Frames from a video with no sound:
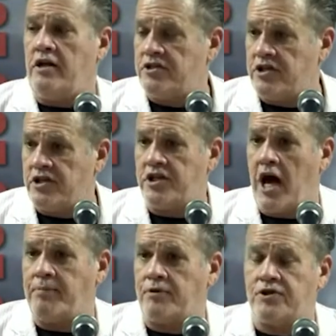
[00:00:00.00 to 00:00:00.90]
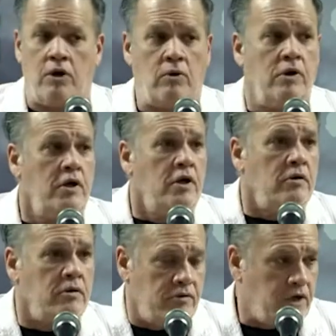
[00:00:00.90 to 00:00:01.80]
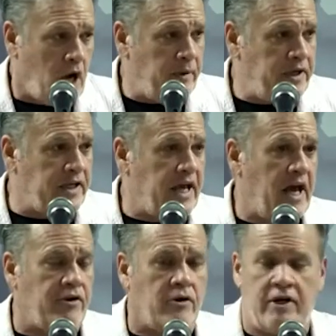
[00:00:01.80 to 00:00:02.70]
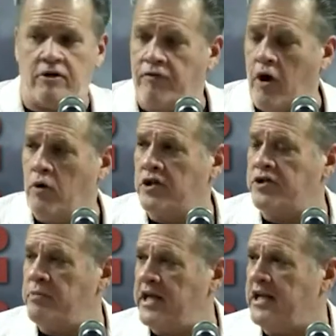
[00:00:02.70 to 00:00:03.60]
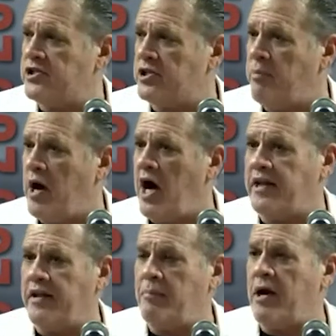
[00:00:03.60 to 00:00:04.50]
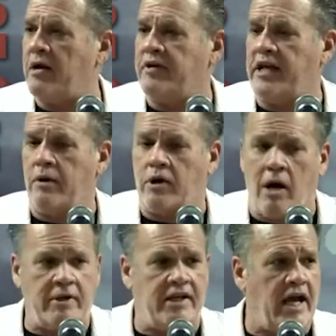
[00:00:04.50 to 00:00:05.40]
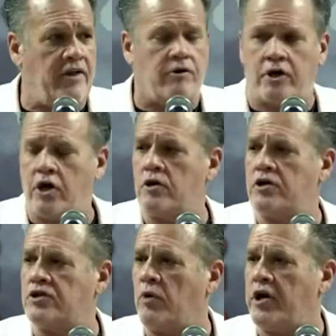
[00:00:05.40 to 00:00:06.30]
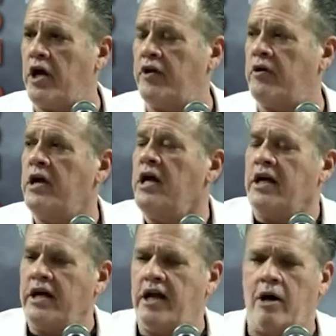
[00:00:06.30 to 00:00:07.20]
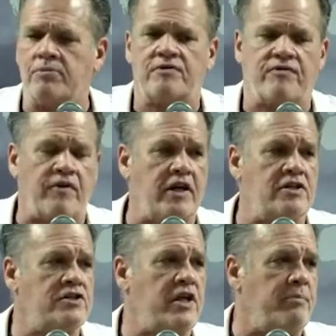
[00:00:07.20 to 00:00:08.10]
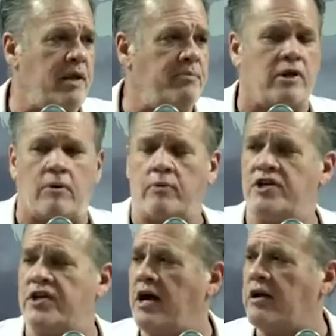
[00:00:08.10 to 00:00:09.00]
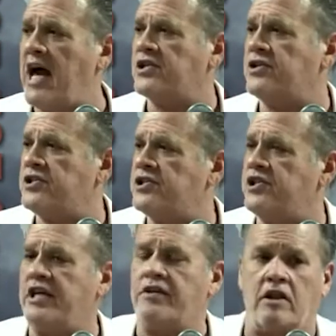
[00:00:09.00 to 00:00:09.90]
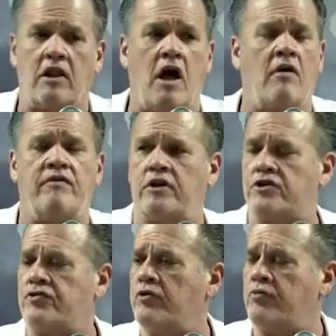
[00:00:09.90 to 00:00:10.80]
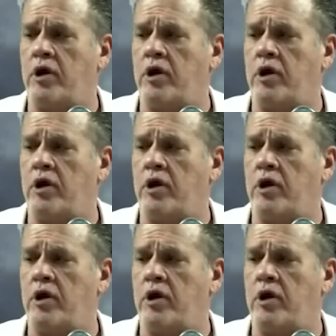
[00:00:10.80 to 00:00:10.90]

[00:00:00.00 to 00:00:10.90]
And as a disciple. So coming together and devoted to meetings of the body. They met every day. Coming together encourages one another. It helps friends and people that are reaching out actually see the love and the truth.